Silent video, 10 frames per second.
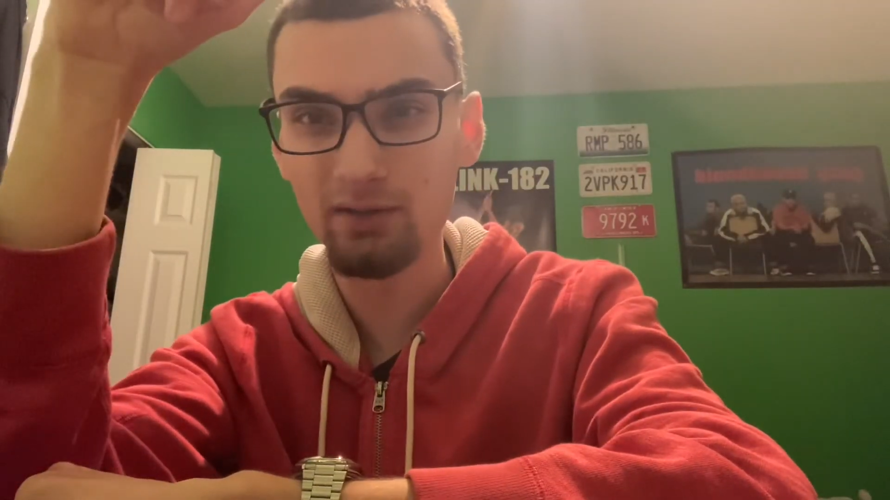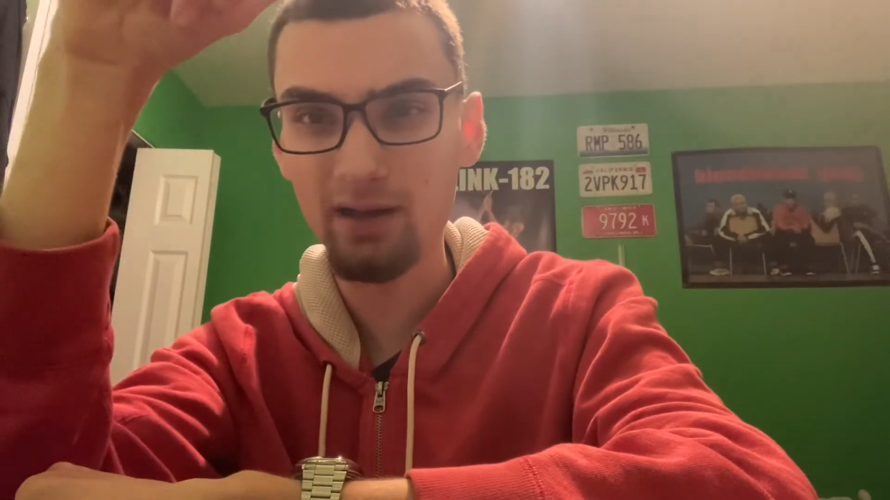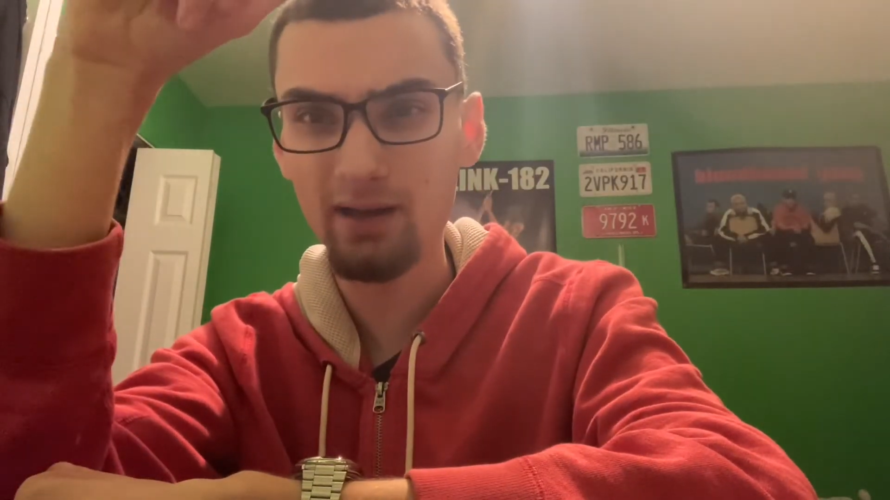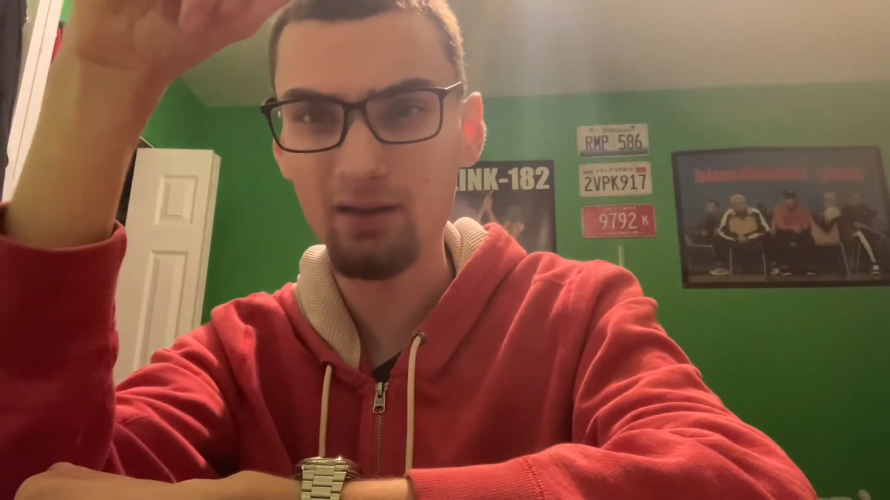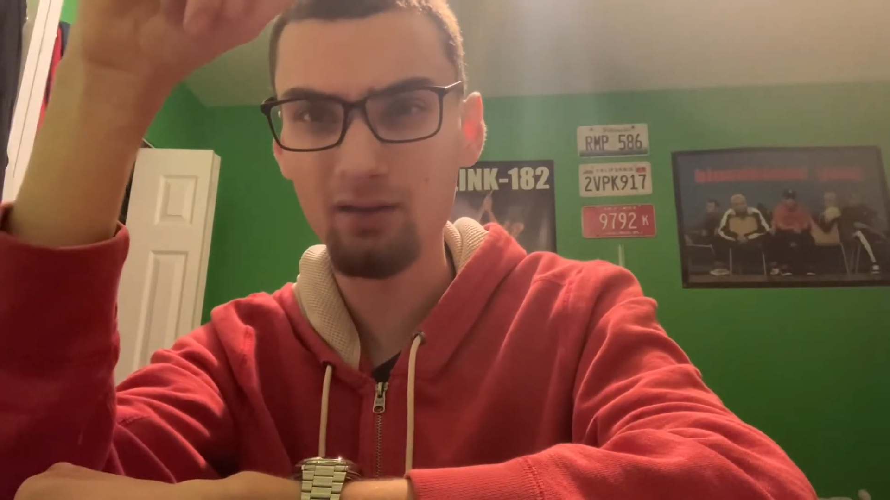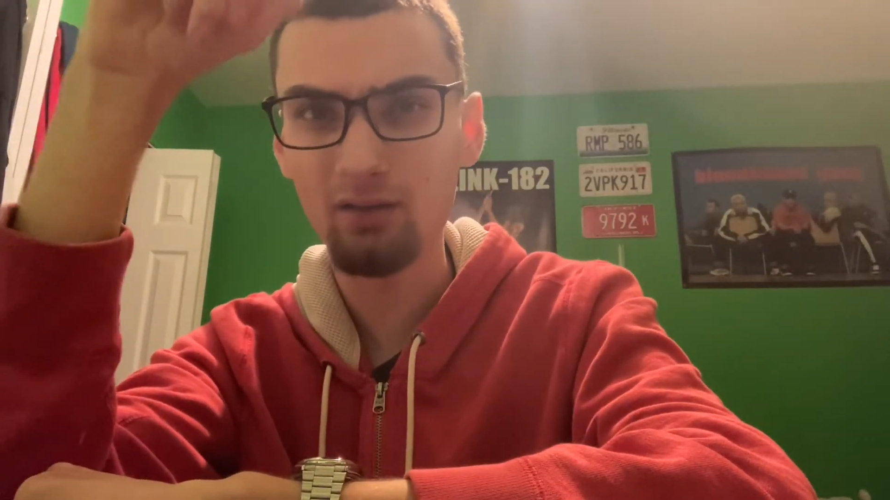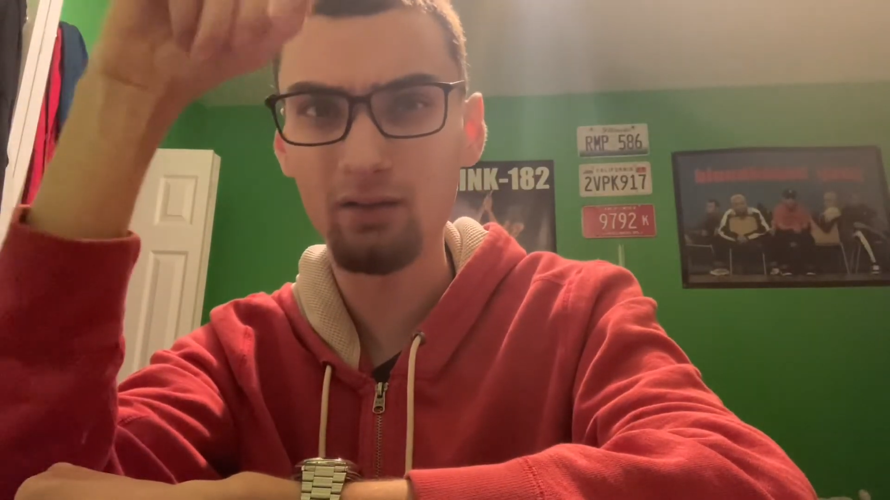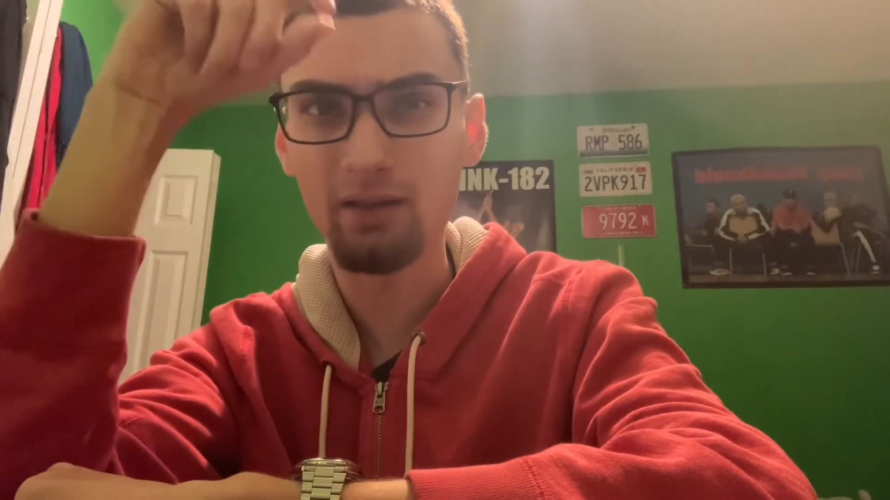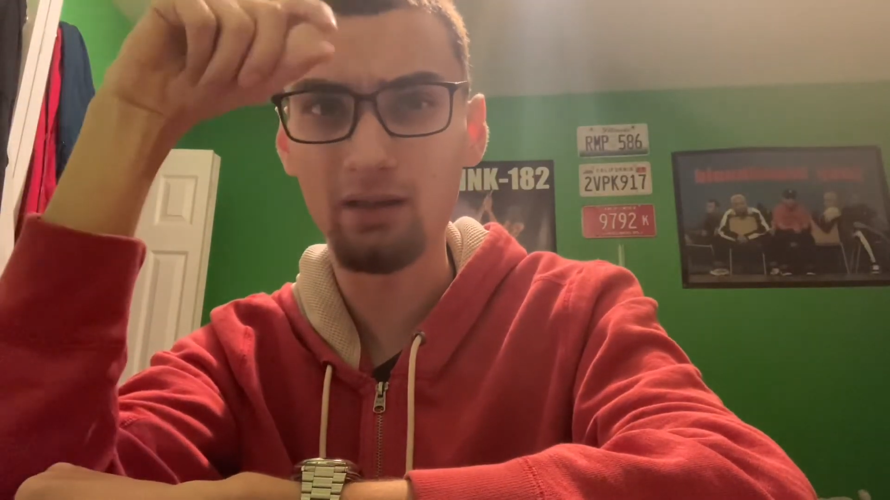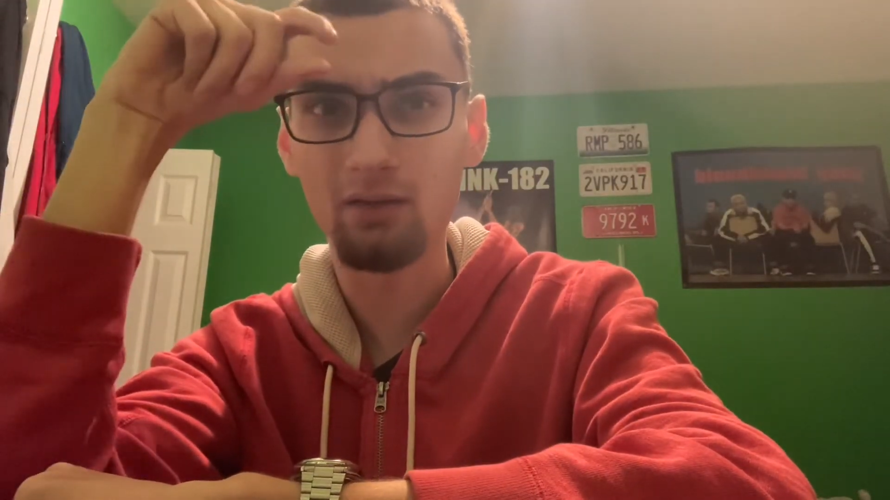
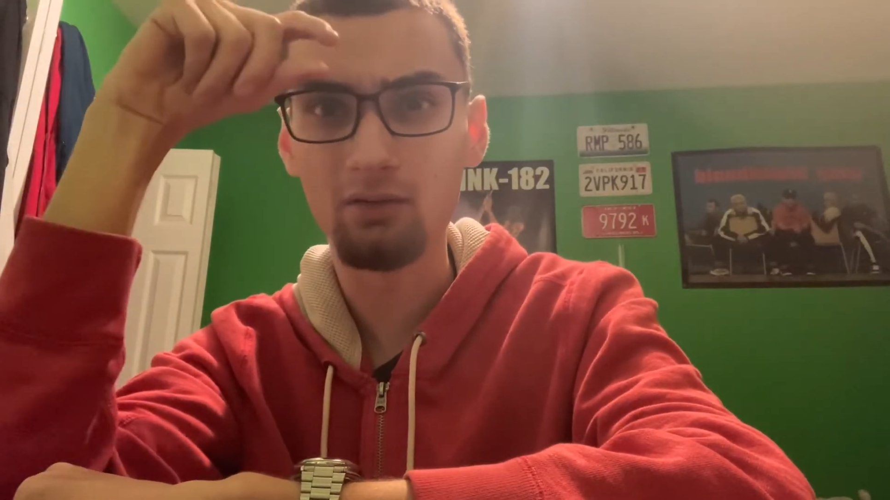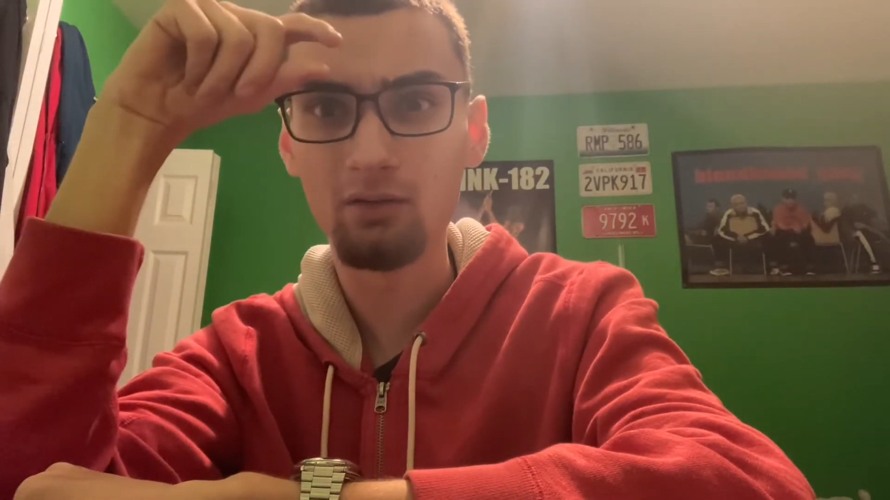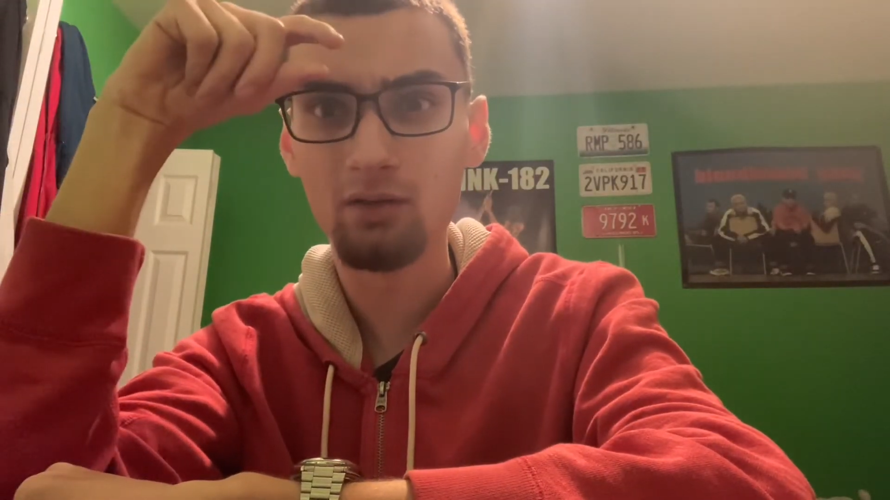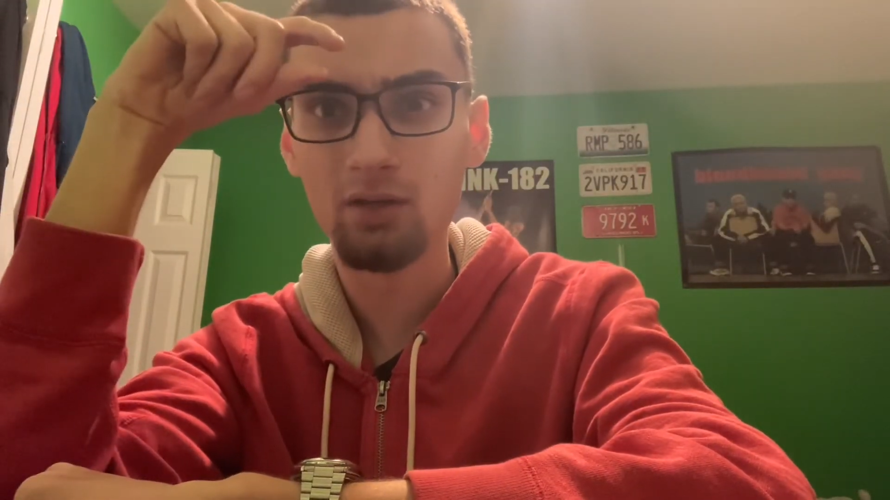dial and